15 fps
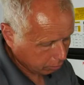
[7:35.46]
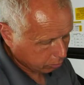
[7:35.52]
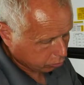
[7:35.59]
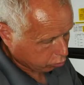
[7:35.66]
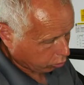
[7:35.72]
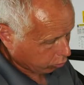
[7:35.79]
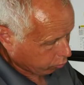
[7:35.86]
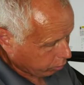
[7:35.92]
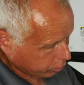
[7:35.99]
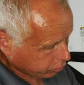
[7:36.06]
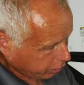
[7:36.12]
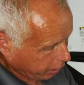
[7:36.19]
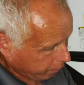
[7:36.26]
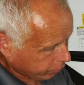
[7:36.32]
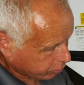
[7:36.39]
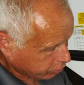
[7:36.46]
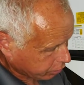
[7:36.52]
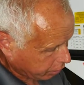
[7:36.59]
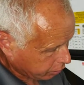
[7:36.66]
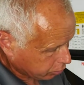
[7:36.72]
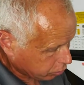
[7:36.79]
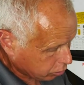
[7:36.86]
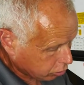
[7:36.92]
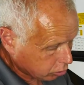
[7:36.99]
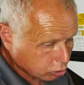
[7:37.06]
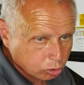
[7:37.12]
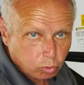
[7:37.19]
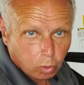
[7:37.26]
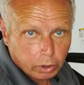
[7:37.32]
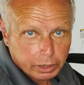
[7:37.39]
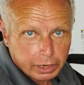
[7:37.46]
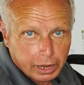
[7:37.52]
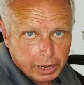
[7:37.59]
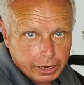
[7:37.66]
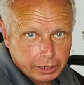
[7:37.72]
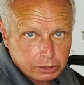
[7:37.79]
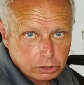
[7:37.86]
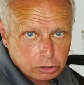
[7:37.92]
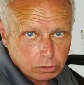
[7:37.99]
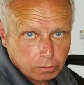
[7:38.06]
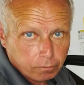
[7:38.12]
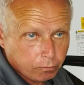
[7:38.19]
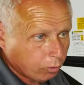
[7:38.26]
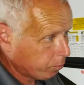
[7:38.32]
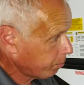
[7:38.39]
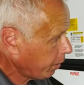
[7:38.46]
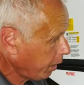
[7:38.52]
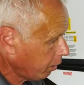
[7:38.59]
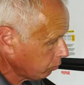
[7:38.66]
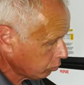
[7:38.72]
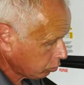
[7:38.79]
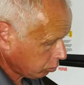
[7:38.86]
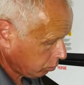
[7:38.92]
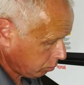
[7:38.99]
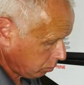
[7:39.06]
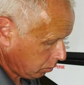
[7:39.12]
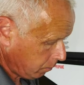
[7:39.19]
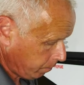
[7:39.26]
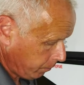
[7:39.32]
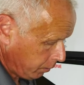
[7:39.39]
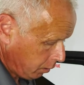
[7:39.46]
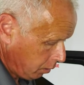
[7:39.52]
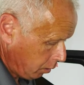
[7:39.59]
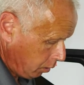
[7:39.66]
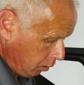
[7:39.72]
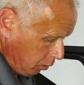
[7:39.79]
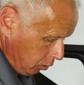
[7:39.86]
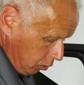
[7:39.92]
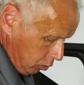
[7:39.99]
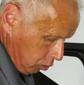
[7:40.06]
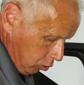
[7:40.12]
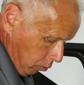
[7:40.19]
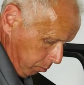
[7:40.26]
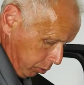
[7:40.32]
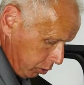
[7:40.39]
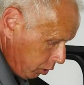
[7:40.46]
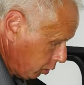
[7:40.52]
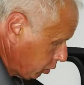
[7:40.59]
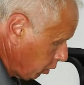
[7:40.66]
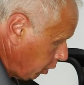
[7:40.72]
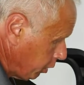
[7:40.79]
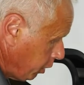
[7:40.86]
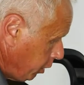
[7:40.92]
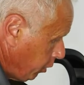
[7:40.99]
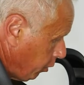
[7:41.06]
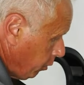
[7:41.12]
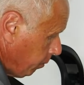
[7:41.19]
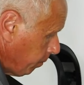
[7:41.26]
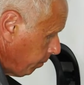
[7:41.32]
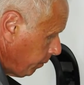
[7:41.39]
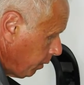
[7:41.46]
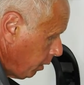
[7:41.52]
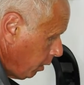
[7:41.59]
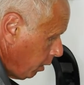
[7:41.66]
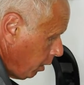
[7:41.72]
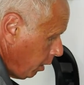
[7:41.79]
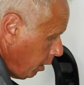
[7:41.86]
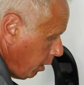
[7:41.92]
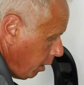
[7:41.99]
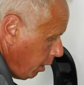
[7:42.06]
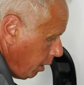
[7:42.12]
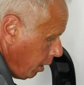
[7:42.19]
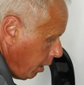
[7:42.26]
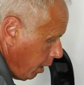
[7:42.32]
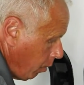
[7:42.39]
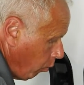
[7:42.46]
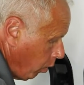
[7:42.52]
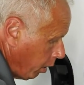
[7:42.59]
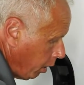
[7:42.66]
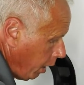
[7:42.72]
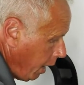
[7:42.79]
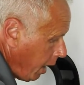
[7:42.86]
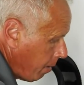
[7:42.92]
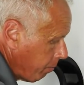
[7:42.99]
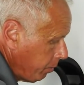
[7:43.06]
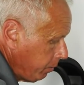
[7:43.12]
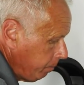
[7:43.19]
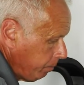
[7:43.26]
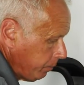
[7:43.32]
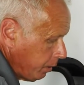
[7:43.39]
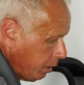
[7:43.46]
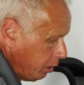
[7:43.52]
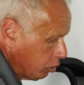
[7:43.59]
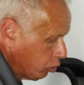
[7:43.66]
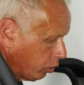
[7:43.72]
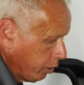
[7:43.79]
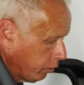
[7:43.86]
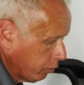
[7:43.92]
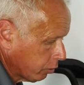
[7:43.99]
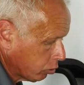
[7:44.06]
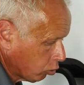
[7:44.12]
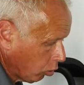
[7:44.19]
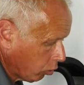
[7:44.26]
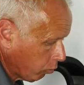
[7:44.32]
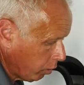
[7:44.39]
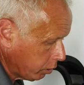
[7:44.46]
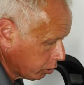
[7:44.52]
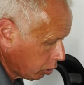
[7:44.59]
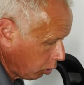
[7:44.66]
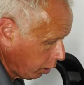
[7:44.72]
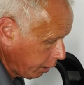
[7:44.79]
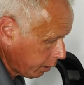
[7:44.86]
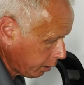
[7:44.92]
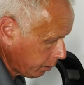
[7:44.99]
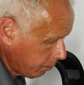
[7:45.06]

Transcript: The torque wrench, I have it set to 28 foot-pounds. So I'll put this on here, and what'll happen is you'll hear the torque wrench click,